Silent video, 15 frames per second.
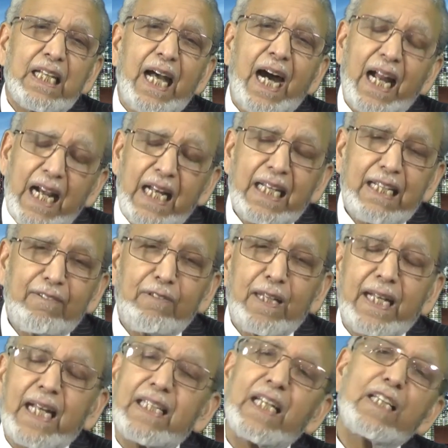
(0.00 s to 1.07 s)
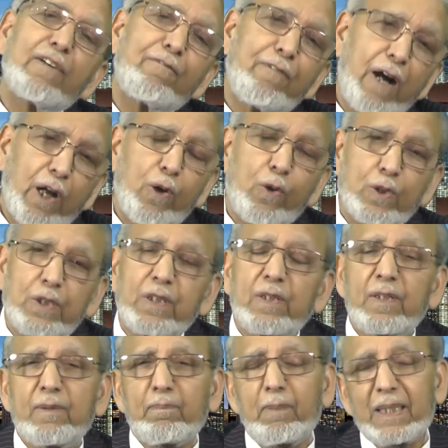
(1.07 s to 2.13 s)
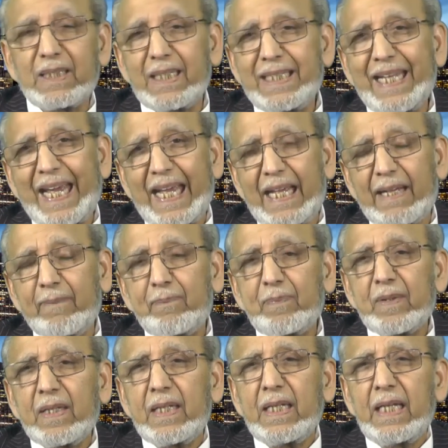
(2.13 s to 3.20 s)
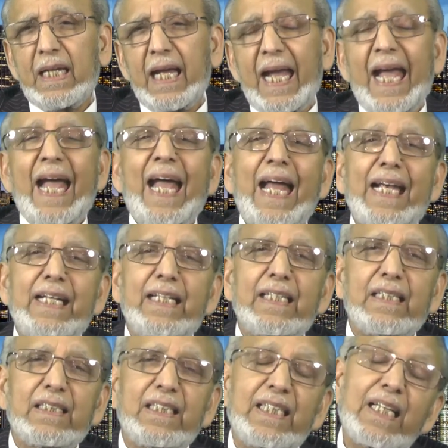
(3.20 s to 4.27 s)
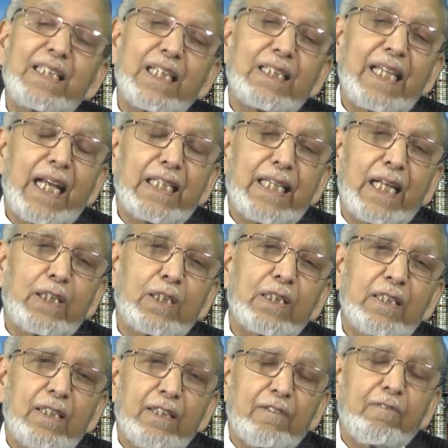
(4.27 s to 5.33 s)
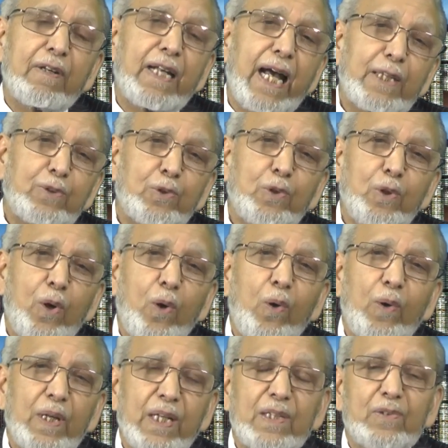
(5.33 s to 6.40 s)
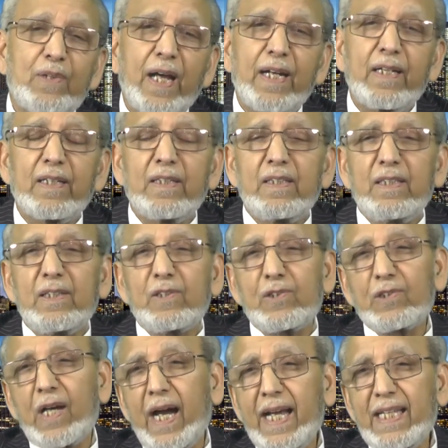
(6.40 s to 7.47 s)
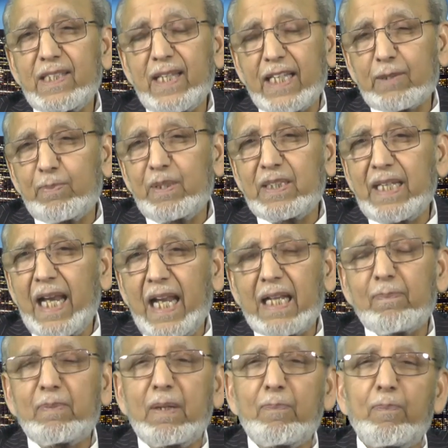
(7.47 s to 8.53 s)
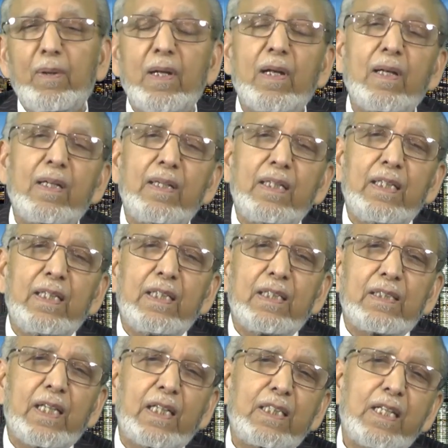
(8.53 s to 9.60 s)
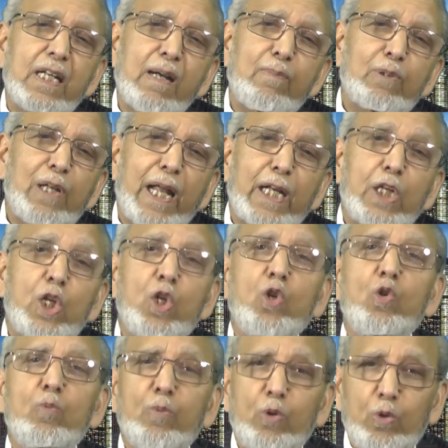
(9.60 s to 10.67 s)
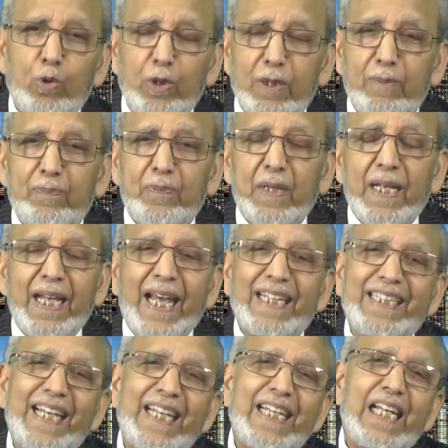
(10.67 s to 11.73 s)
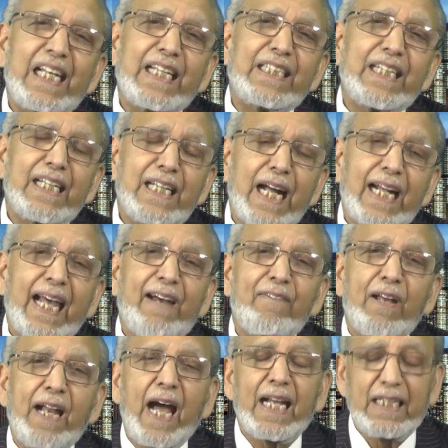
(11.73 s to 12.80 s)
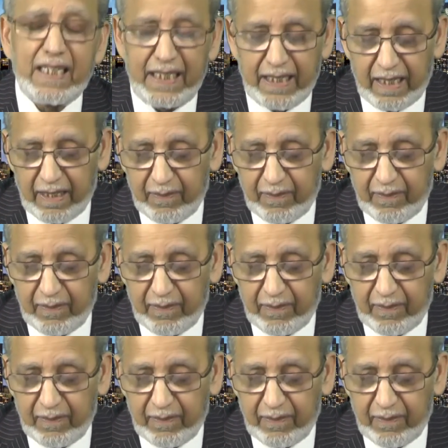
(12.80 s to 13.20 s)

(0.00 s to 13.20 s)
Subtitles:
early evening, and then followed by the day. And the other thing that one has to know is that science has been telling people the terms like new moon, and they really did not have an idea